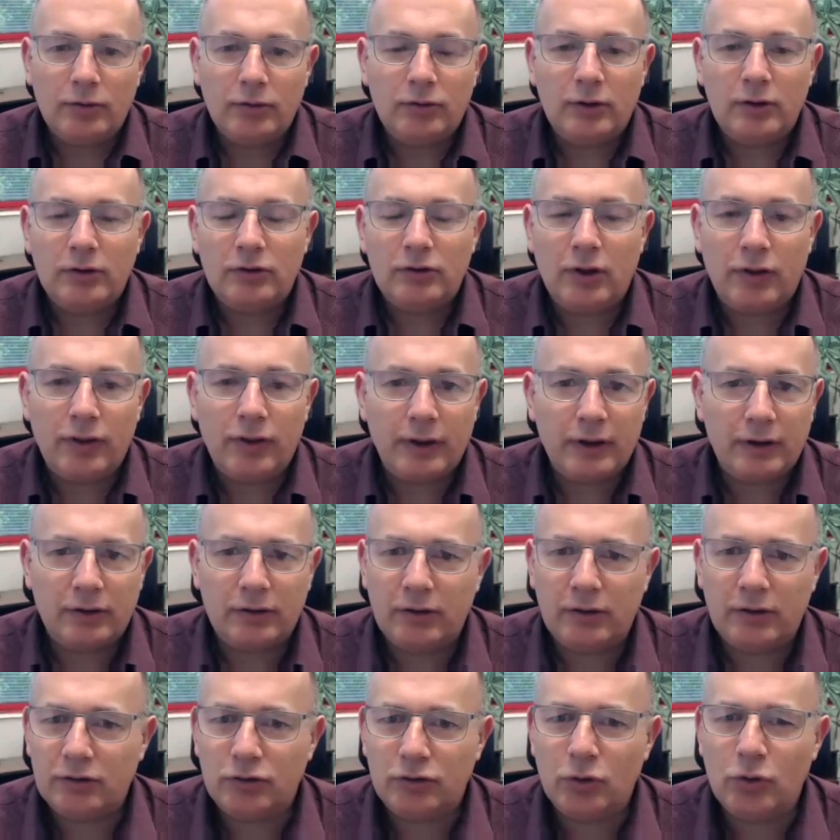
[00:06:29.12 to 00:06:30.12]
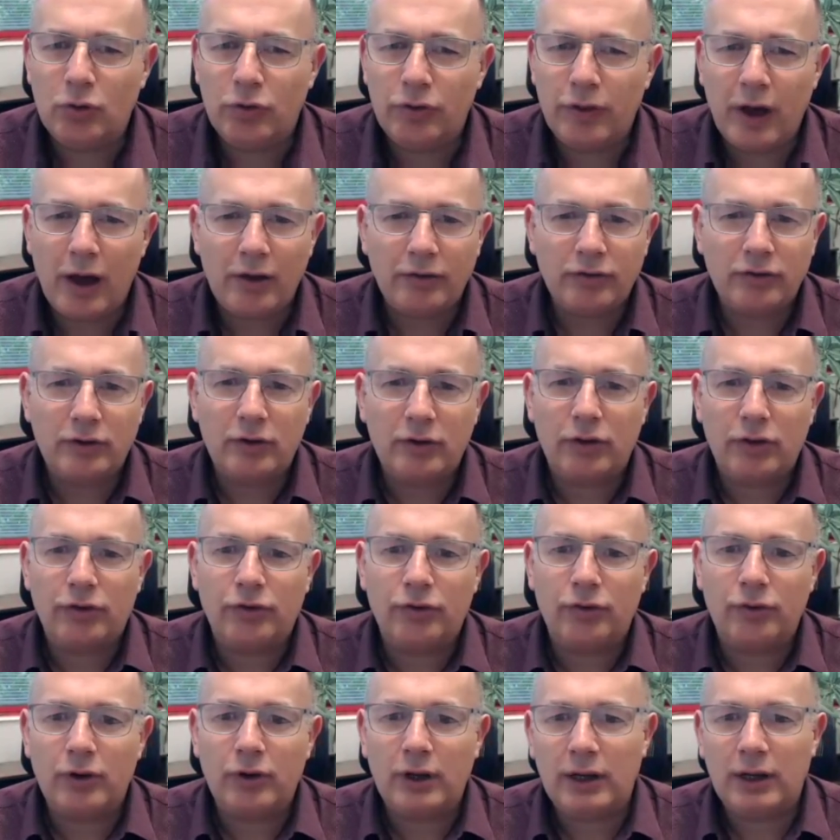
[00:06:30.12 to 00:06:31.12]
since
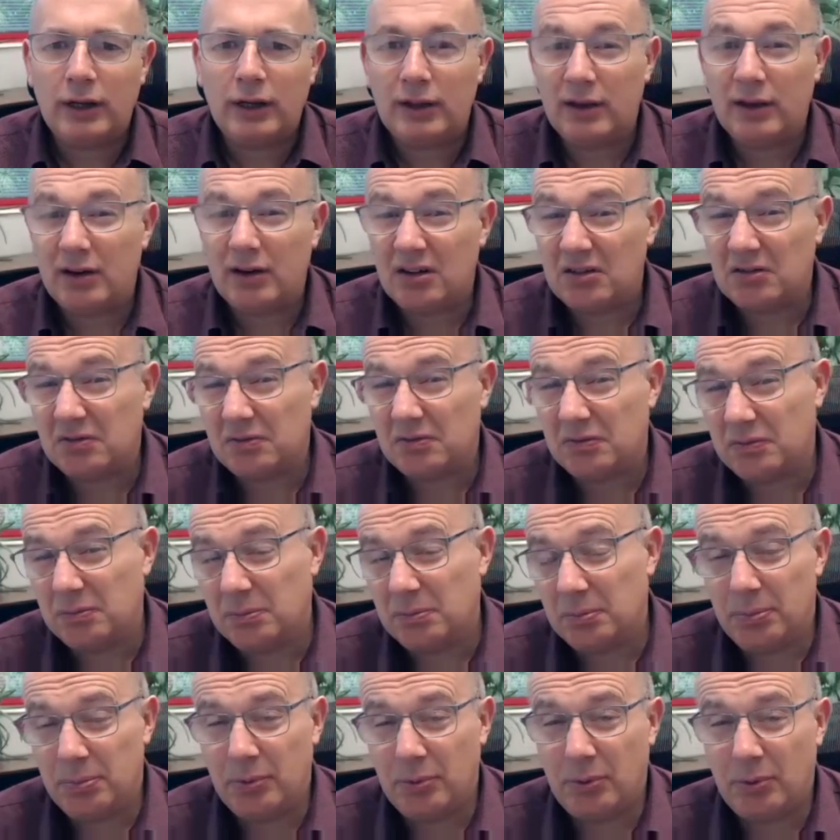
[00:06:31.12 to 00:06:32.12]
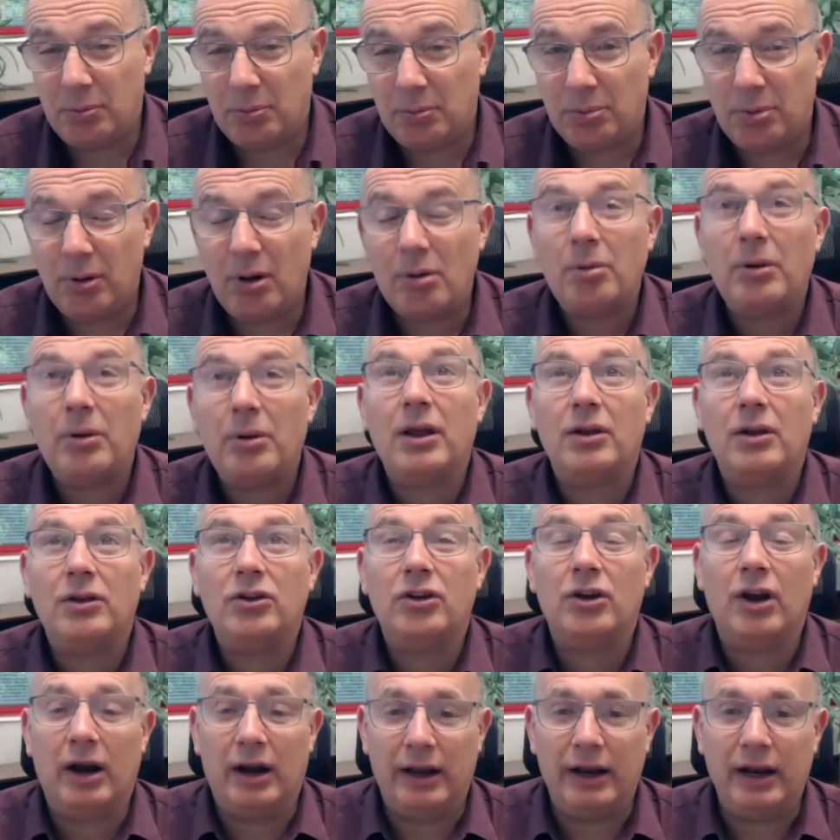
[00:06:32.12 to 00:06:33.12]
2003, there are
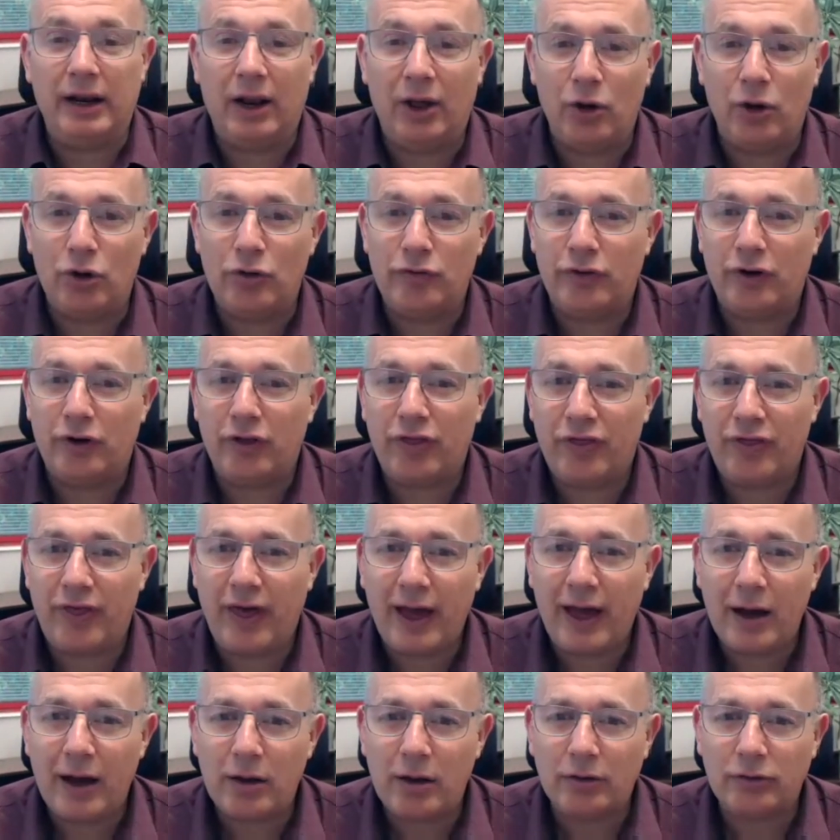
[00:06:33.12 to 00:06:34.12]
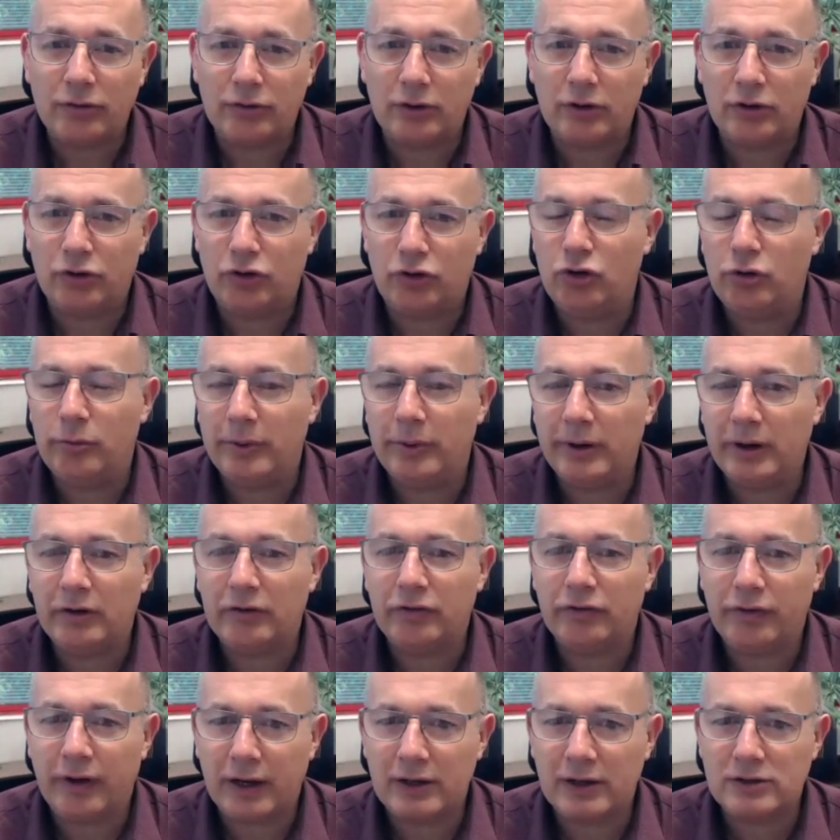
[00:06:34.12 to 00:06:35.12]
a little over 1,000 human
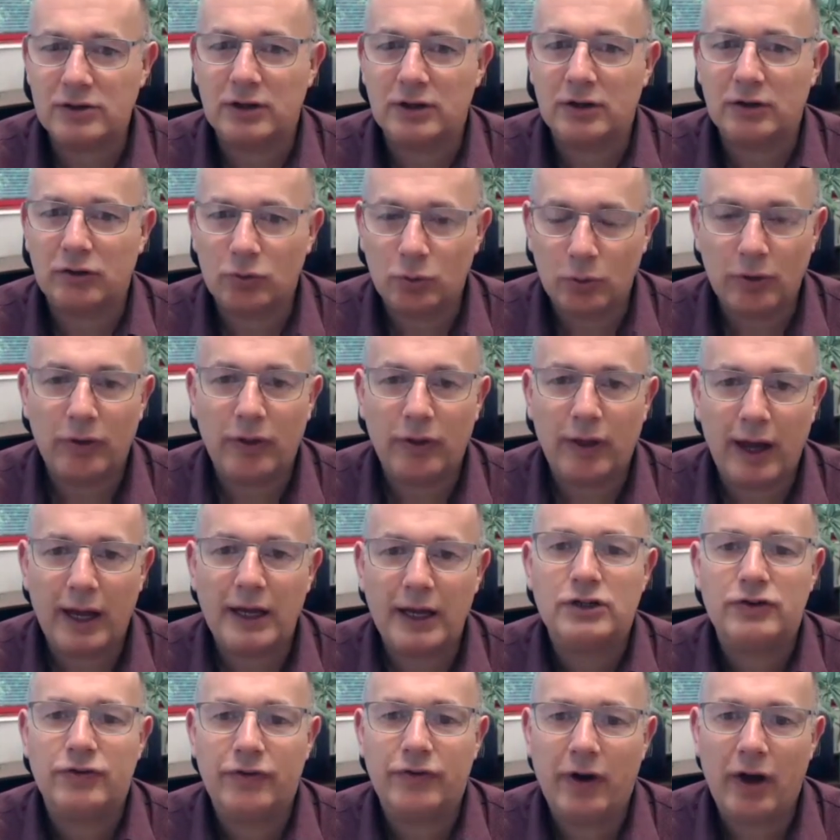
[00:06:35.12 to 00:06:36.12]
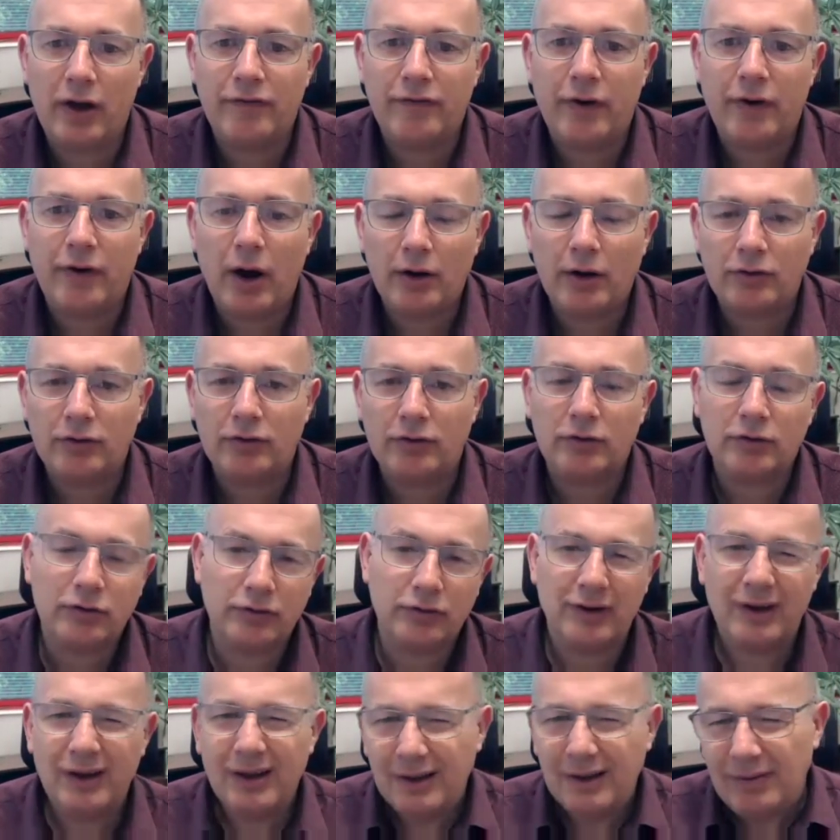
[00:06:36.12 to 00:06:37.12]
infections with H5 viruses
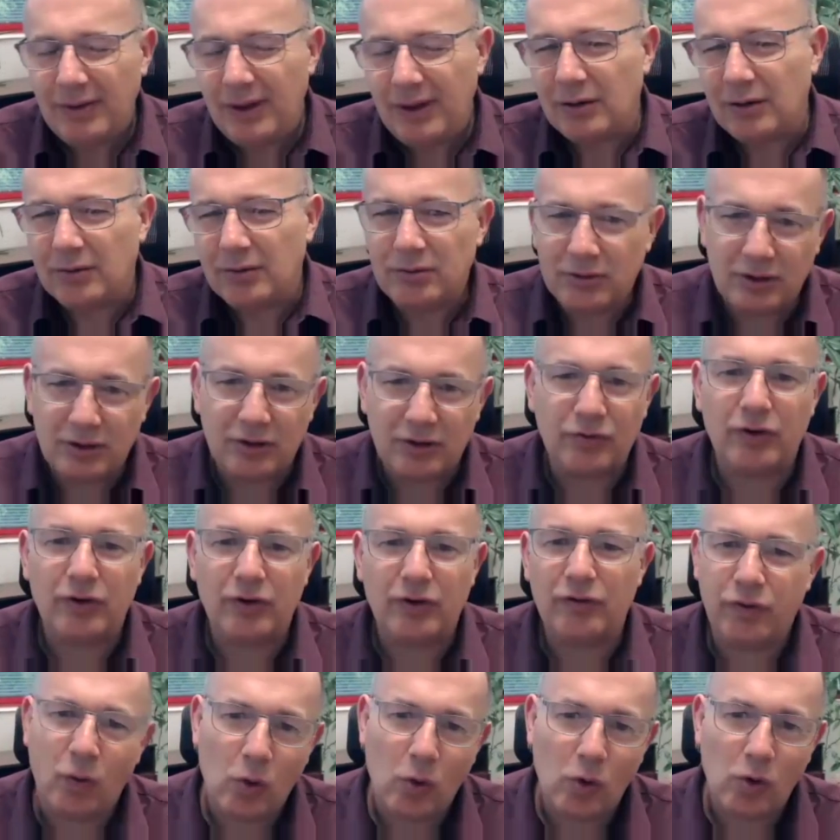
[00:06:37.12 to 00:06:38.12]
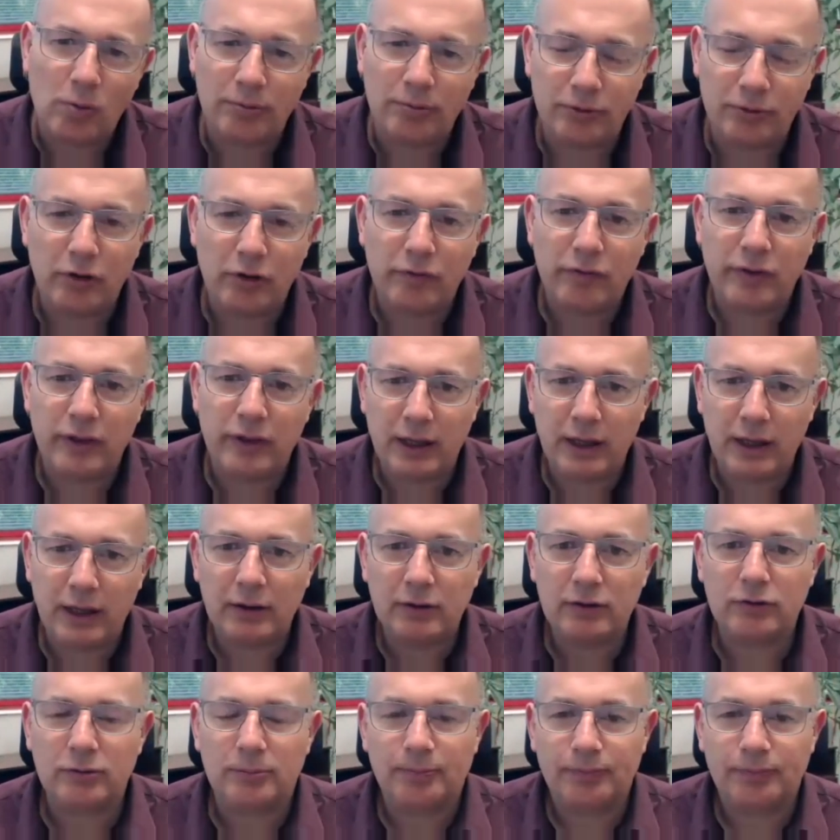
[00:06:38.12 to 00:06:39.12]
of, different forms over the
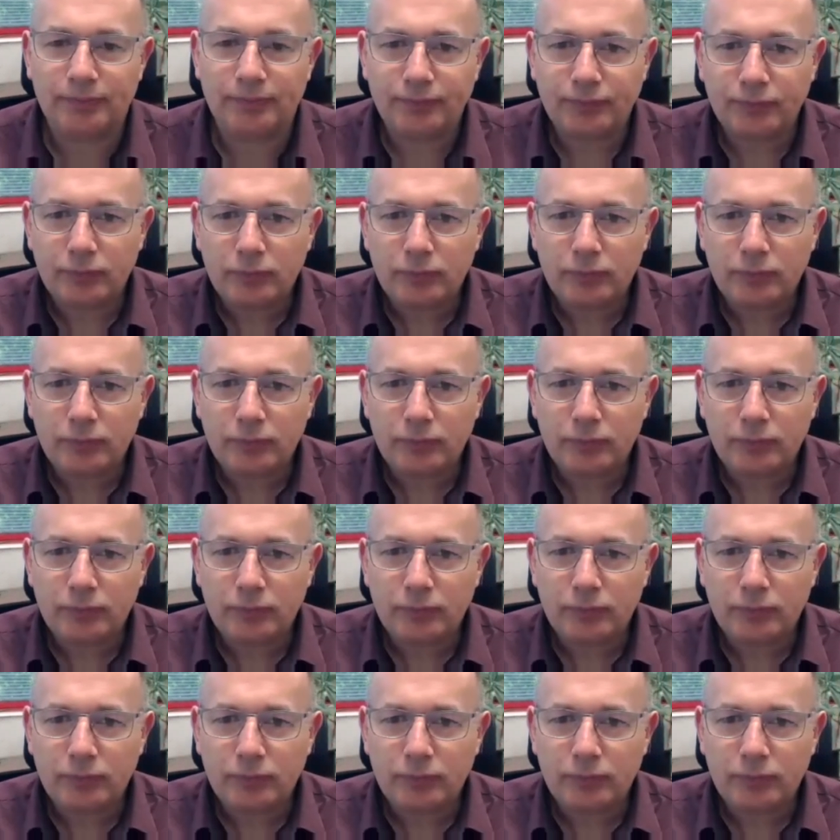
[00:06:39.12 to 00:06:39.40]
years.